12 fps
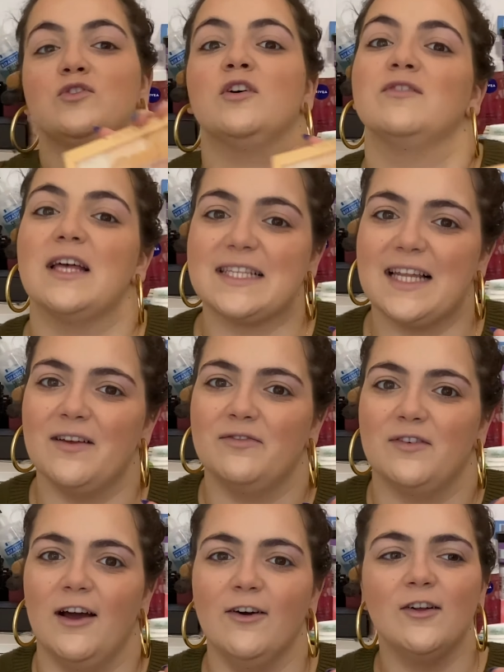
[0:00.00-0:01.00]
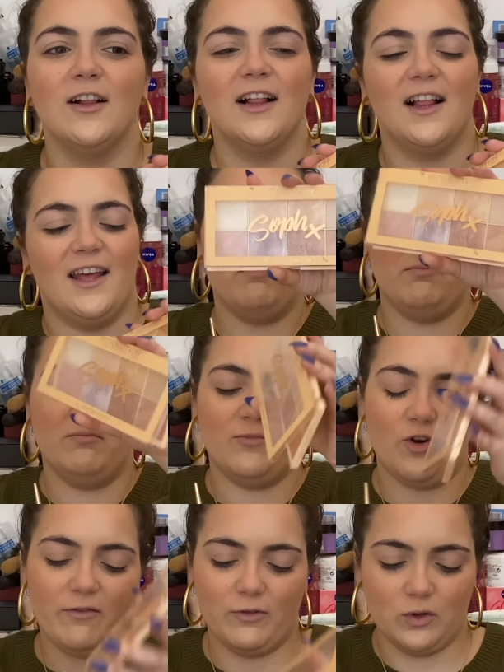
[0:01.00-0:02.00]
Soft as Life now,
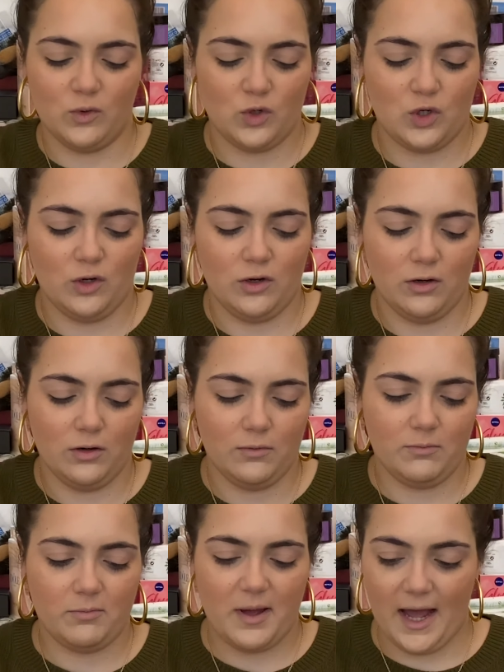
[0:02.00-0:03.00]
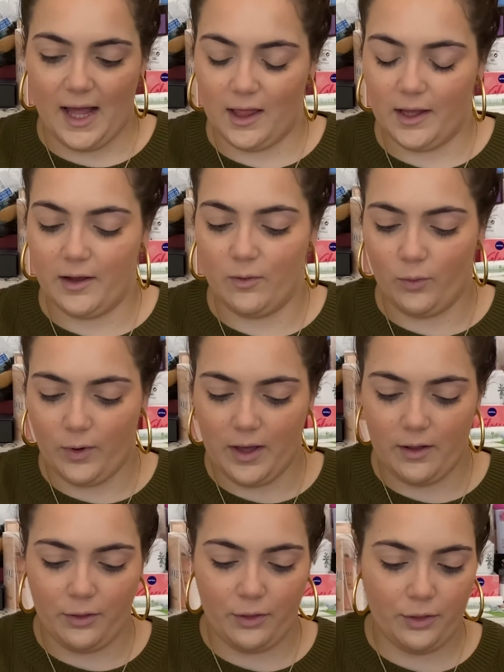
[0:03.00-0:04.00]
Revolution palette
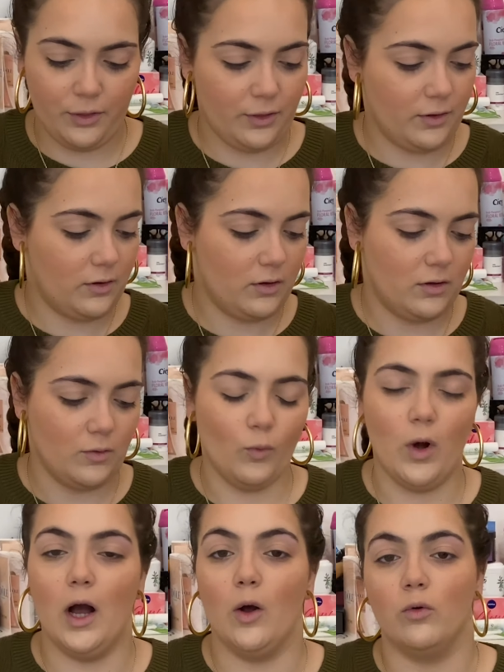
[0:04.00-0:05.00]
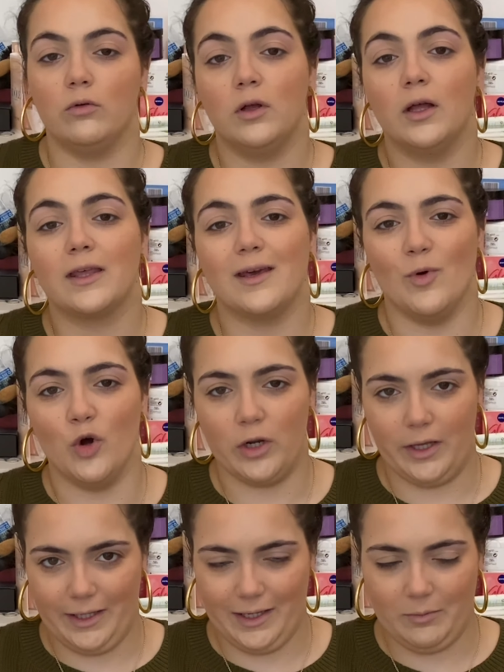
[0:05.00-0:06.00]
with, wow, come on
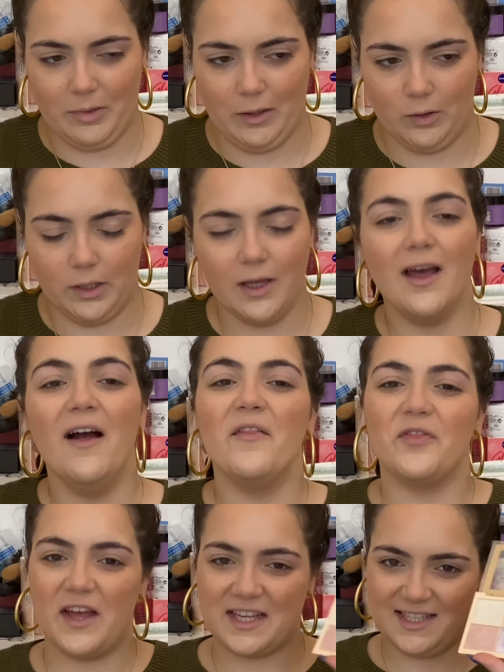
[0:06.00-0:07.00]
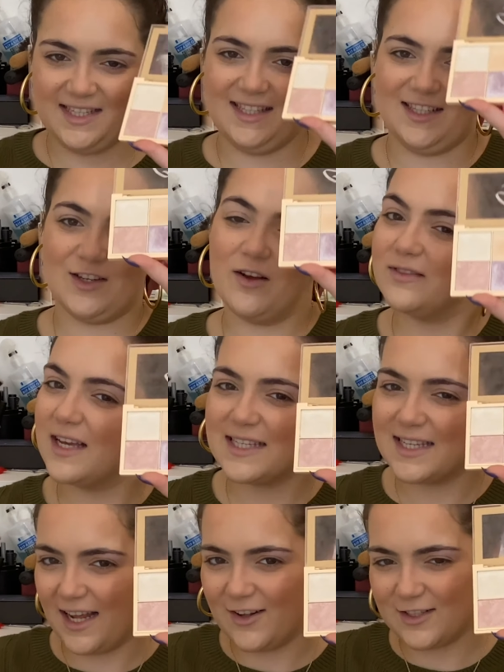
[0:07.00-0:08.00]
again, Paula. This is the Soft
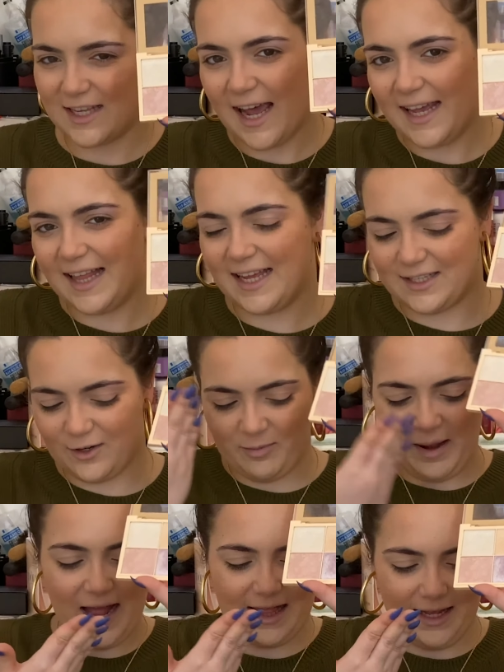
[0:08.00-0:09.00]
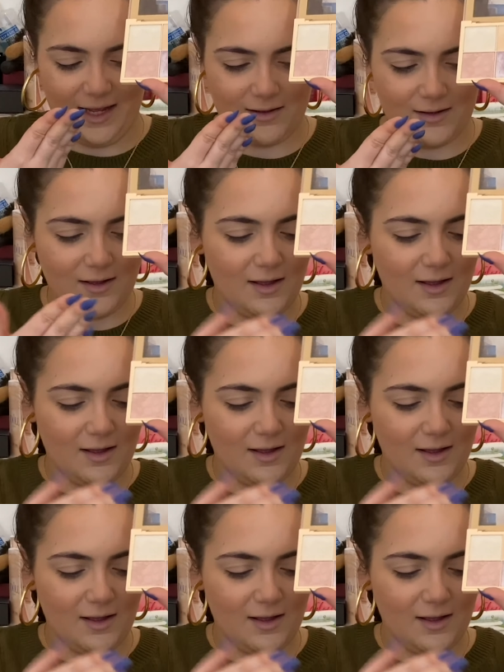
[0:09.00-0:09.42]
as Nails highlighter palette,